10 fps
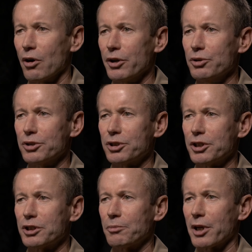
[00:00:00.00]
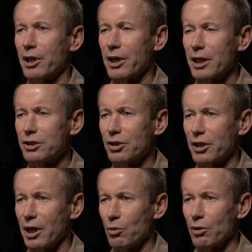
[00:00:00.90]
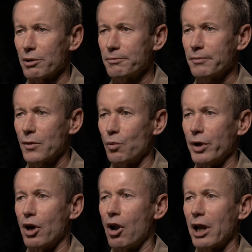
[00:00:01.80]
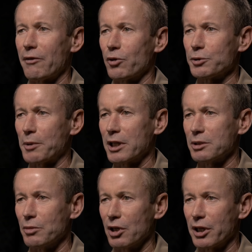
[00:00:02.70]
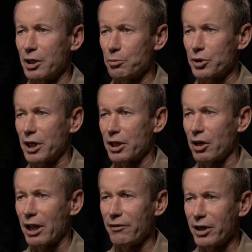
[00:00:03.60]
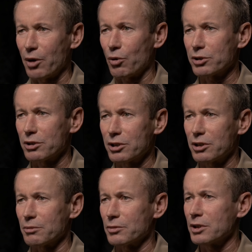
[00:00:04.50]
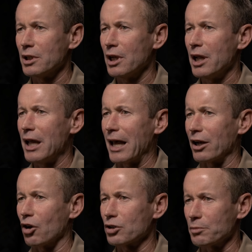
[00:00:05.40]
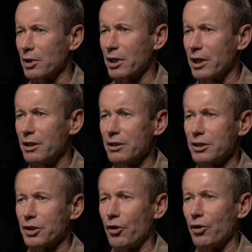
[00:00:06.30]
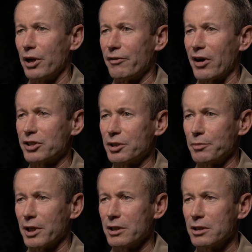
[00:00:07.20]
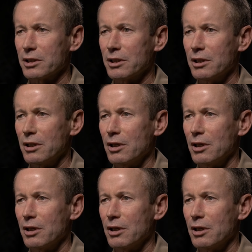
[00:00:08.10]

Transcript: or use a system that connects to the network. We all have a responsibility to protect our Navy networks and systems, and ultimately, the security of our shipmates.